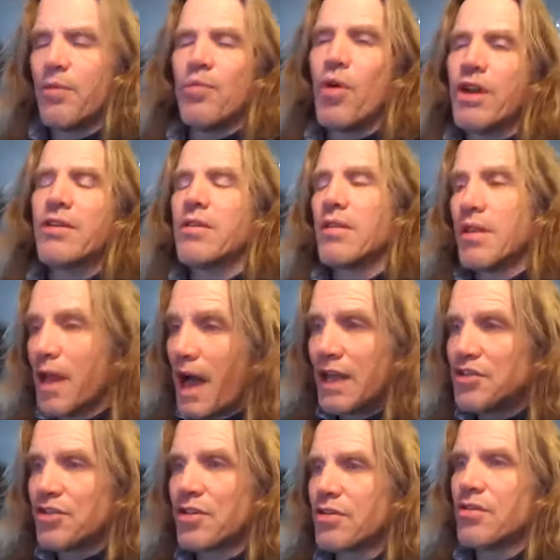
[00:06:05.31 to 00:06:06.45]
what
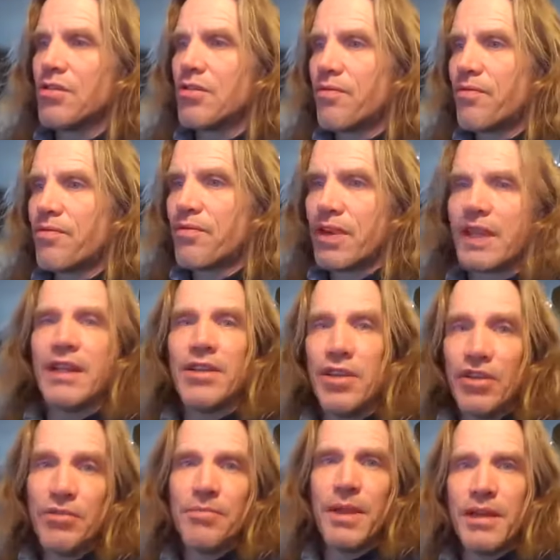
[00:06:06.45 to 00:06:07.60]
logical frickin'
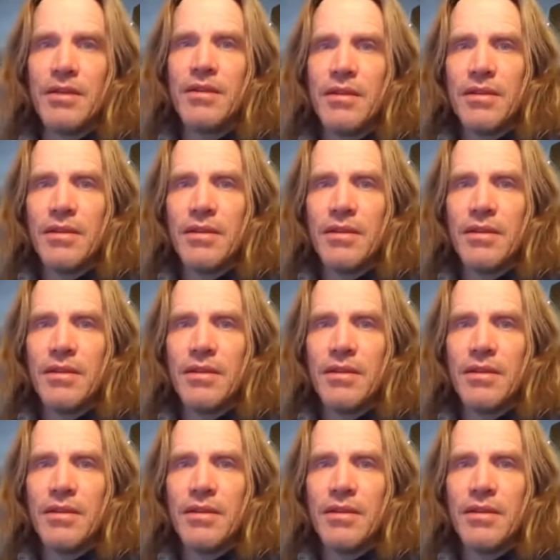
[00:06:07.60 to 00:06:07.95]
human?